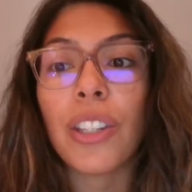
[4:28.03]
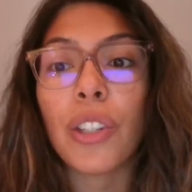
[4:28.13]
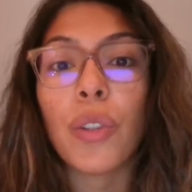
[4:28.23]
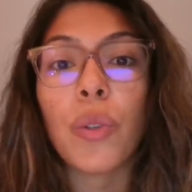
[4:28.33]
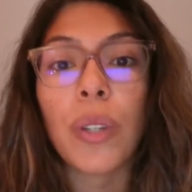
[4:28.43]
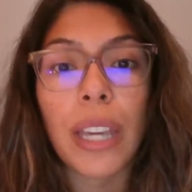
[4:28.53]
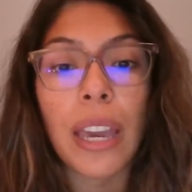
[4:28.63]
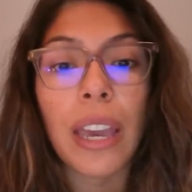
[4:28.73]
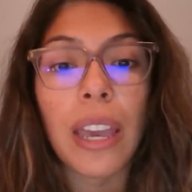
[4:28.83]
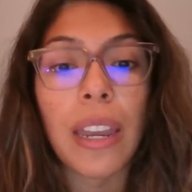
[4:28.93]
you
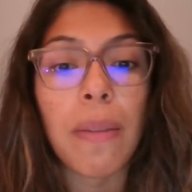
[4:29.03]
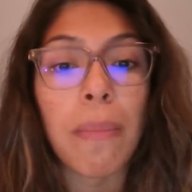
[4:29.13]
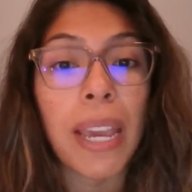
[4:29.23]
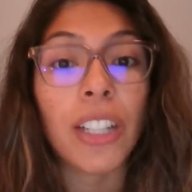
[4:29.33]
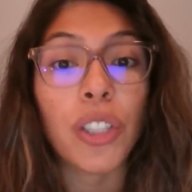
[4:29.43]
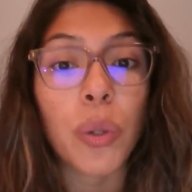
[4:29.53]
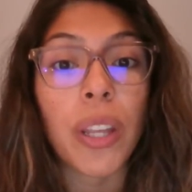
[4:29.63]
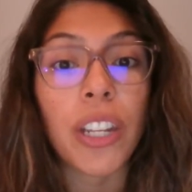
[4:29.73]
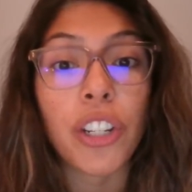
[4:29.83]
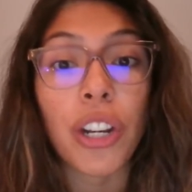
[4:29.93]
can make
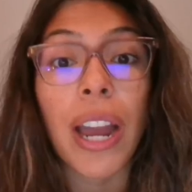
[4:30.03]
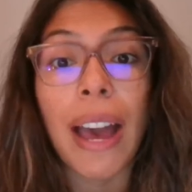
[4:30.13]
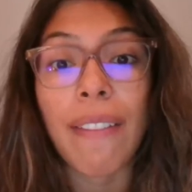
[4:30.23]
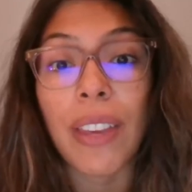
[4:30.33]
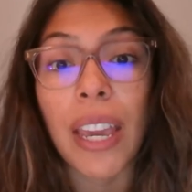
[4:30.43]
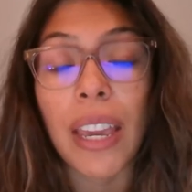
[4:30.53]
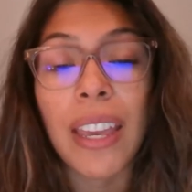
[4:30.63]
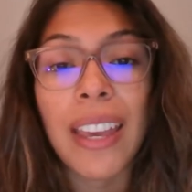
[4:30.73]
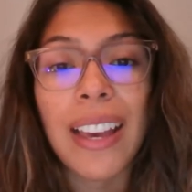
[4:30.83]
sure that you're having